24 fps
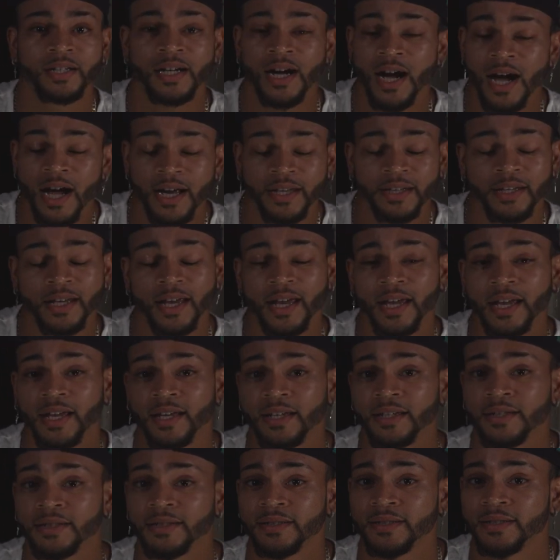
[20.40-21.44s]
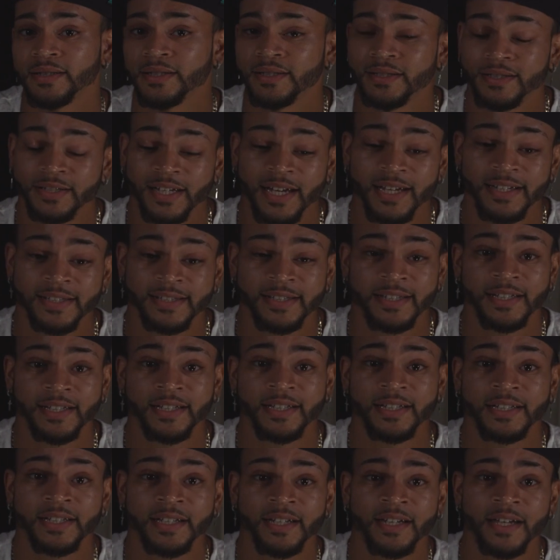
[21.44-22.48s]
Kanye,
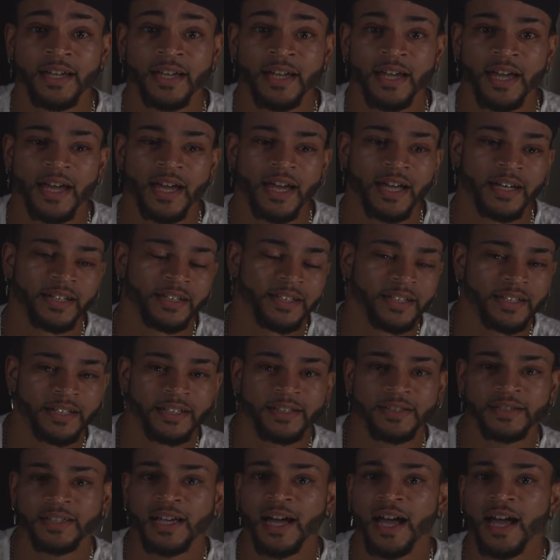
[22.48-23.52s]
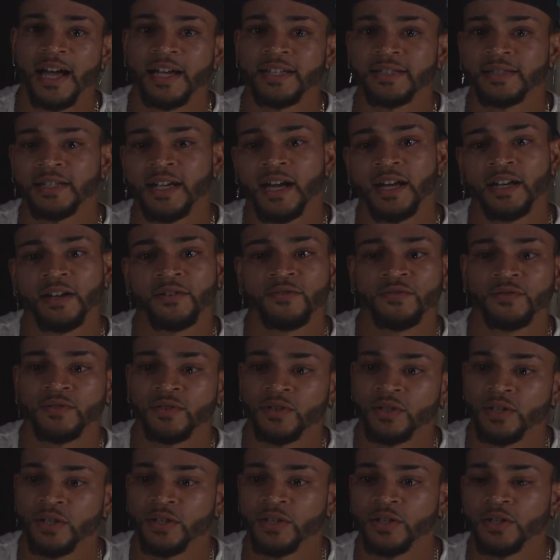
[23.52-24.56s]
Jay-Z, and these guys kind of
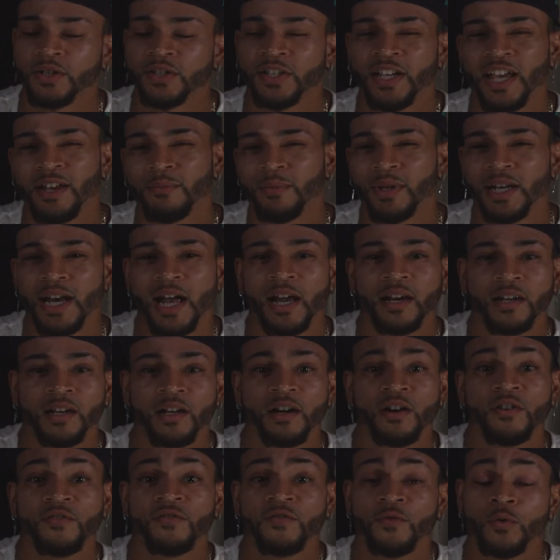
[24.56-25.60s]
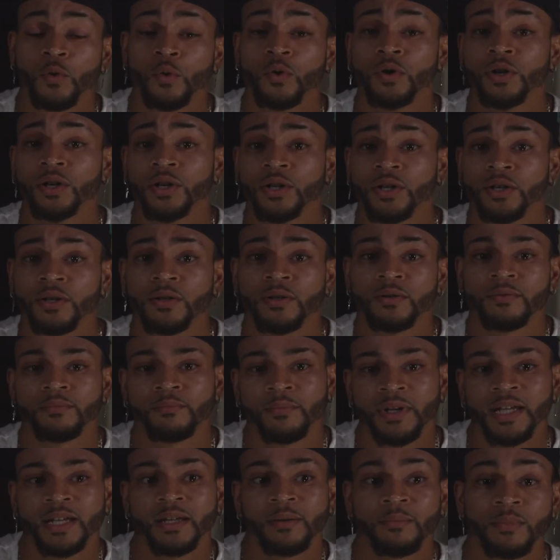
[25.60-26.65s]
gave me that love for
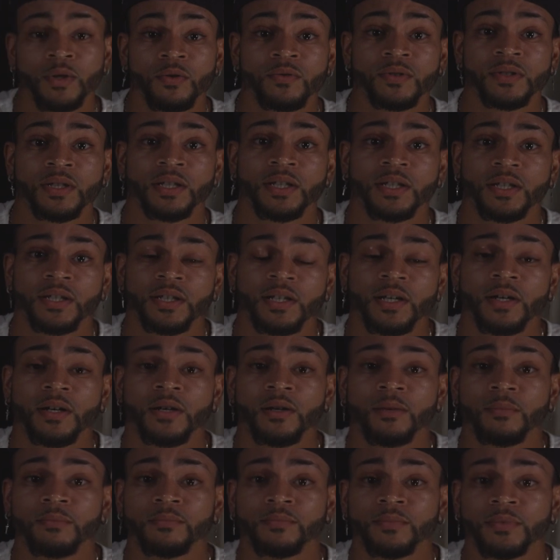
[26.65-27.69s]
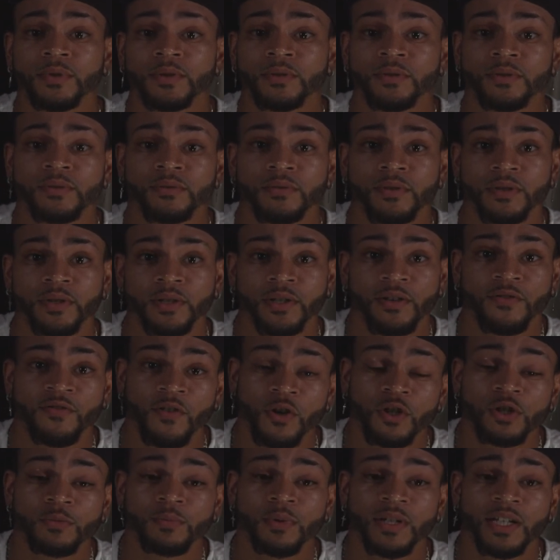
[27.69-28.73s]
making music in the
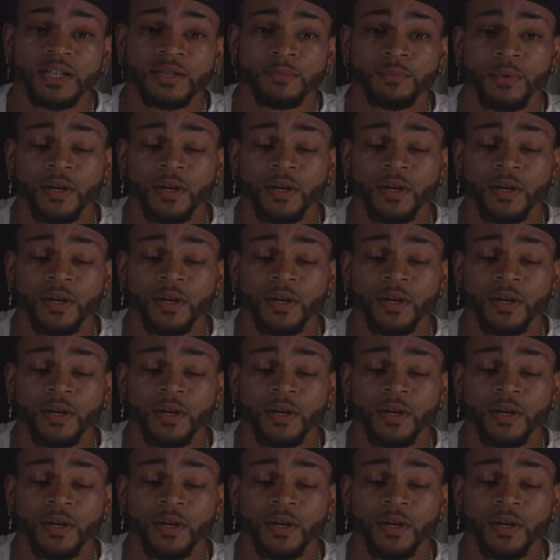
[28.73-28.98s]
first place.